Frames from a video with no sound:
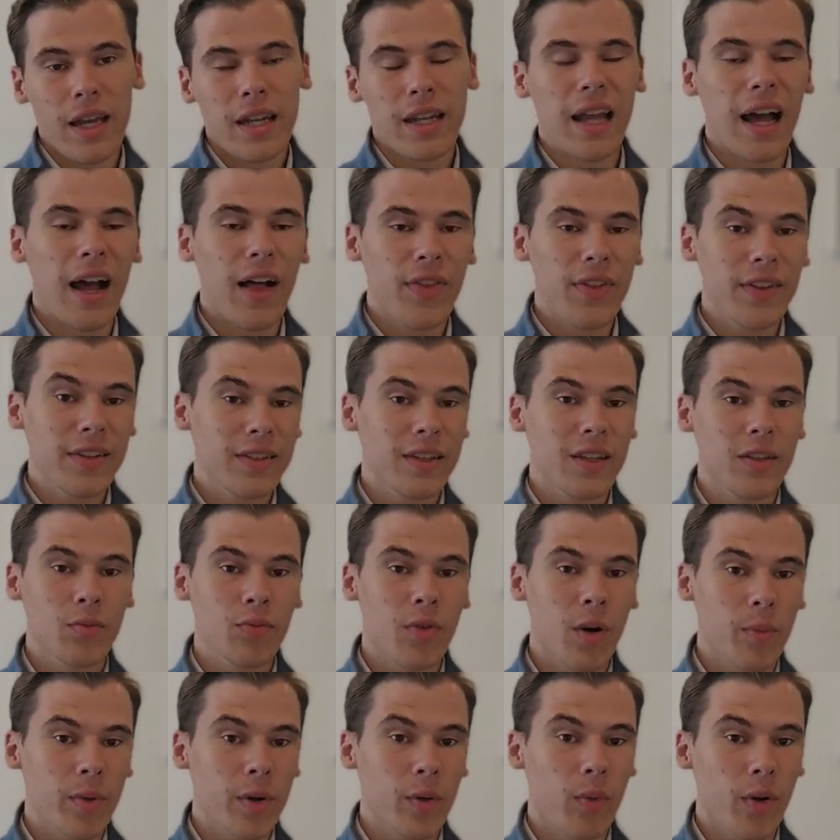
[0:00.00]
Now, this is
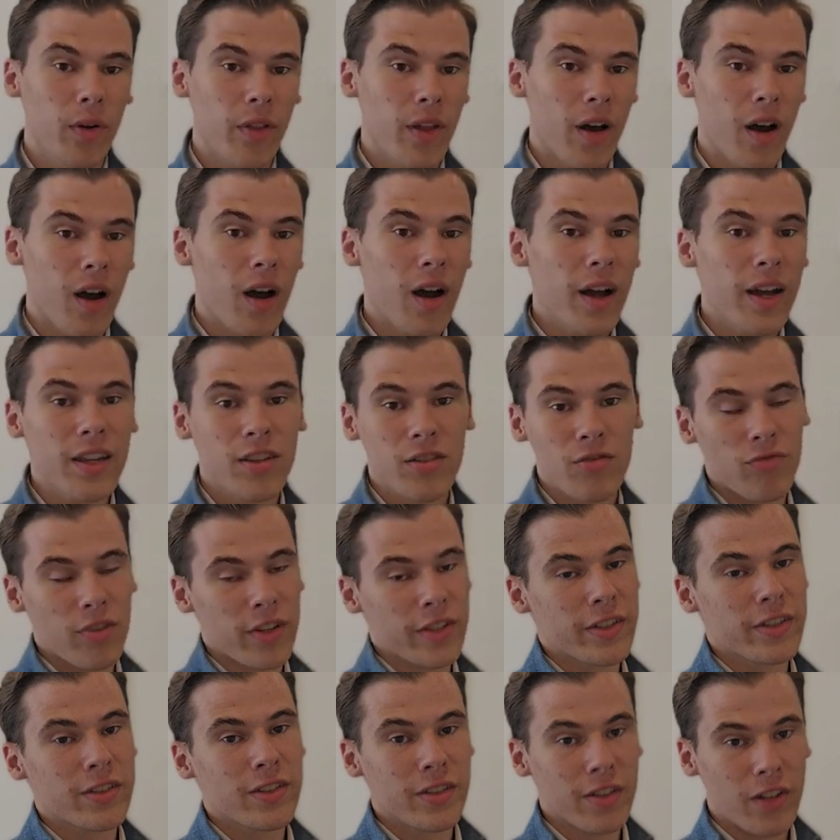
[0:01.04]
probably one of the highest
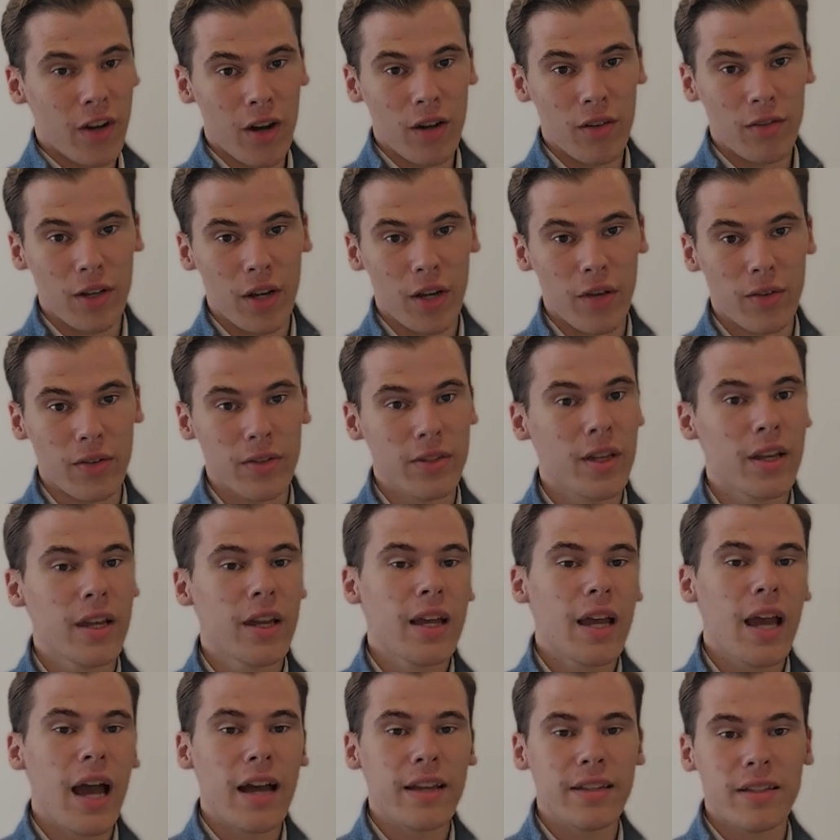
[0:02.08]
risk scenarios,
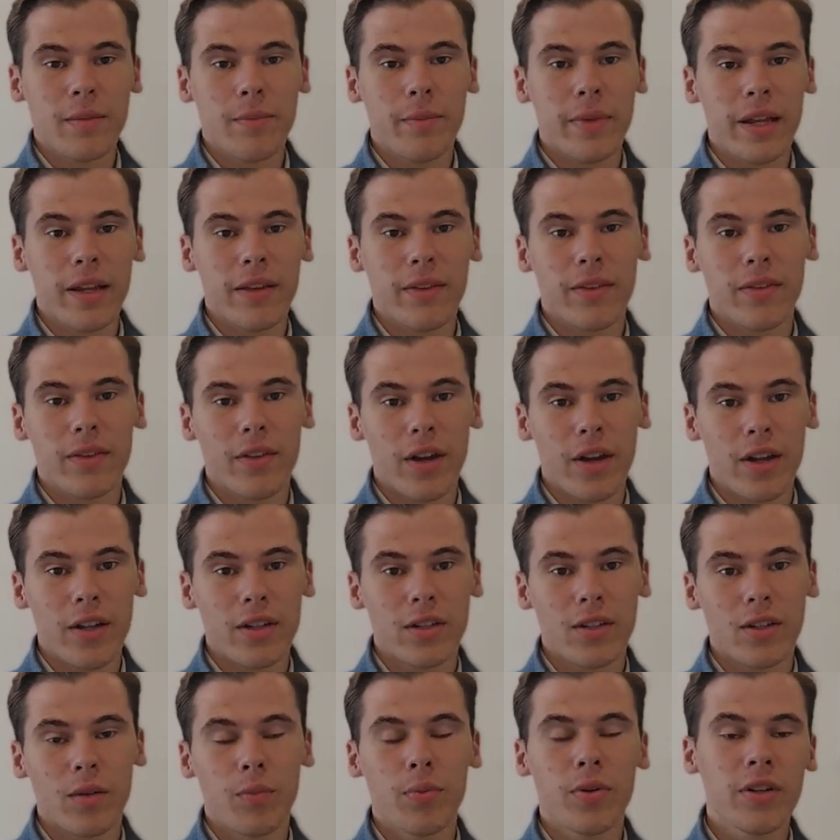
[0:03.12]
as it means
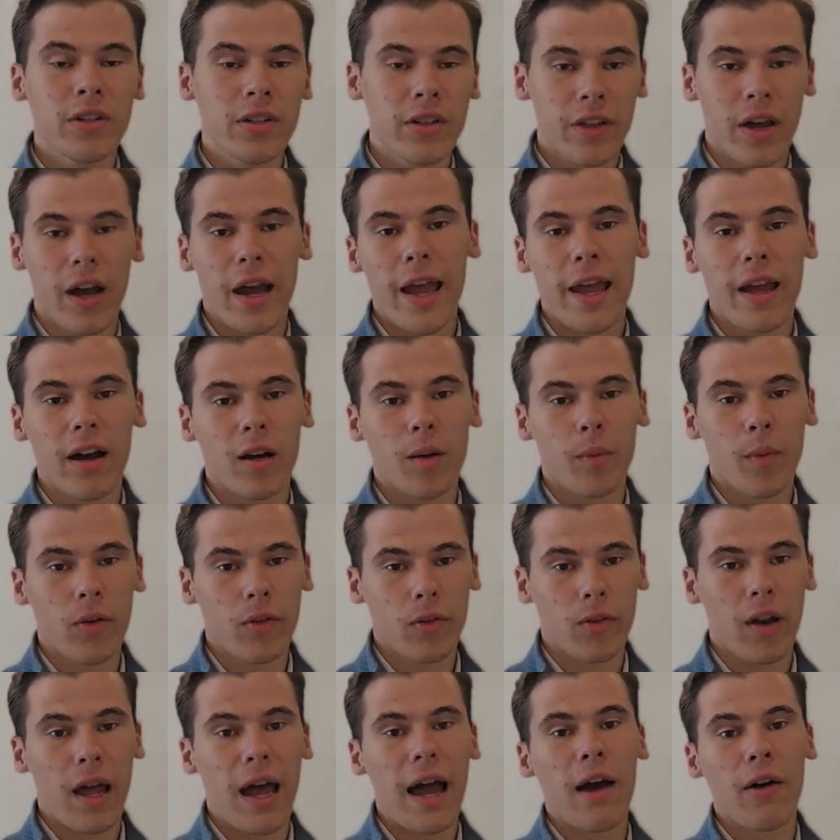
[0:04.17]
that you're putting that AI
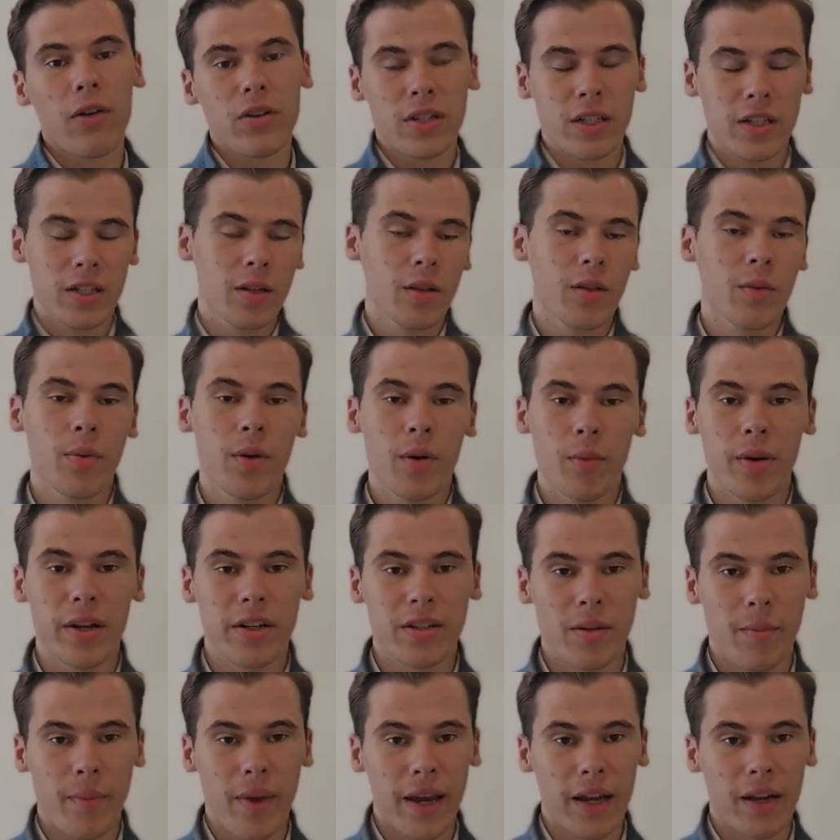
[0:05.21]
model out into the
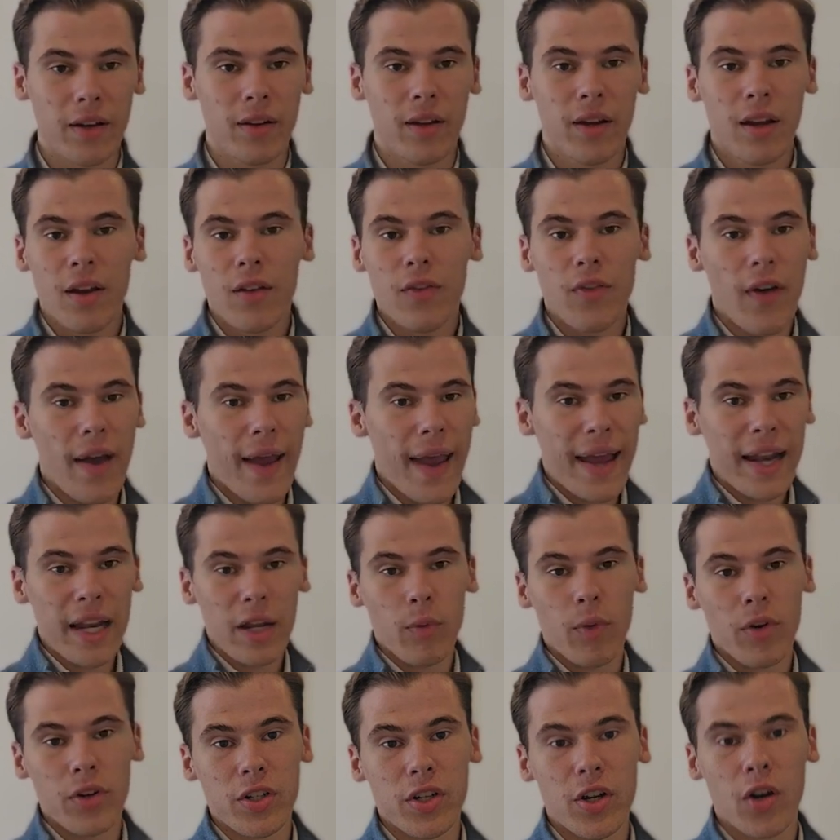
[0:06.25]
public domain for
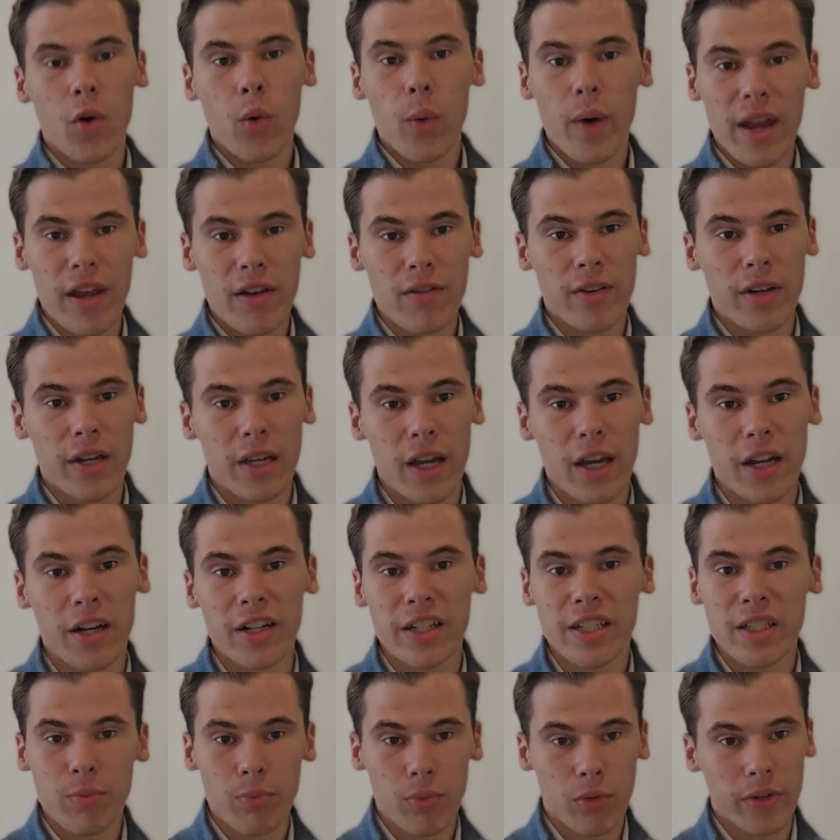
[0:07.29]
anyone to query and
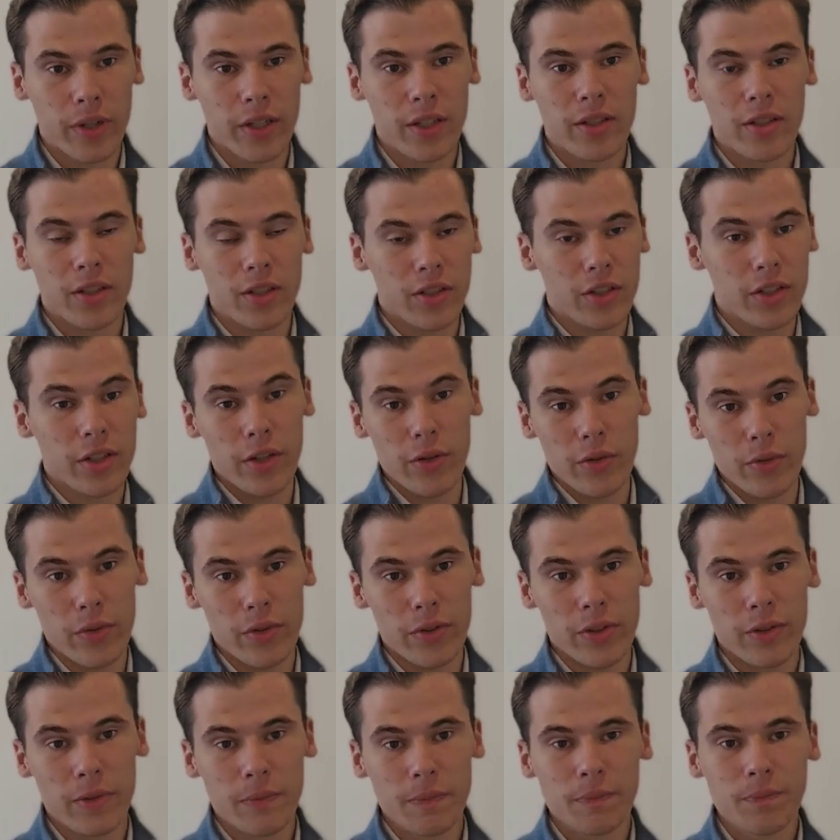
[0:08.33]
exploit and
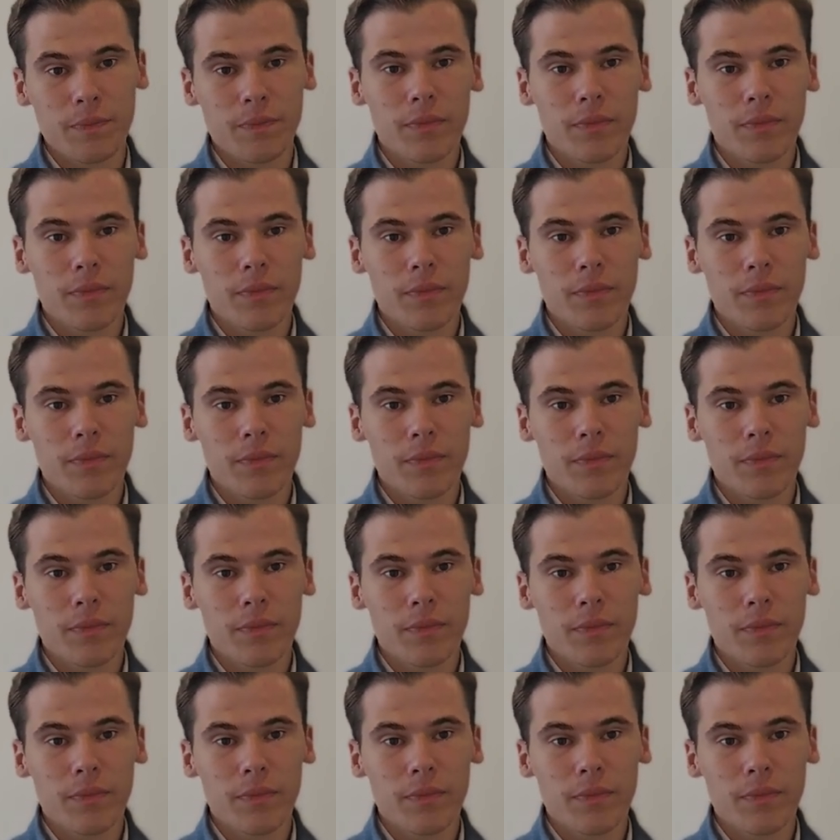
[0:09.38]
use.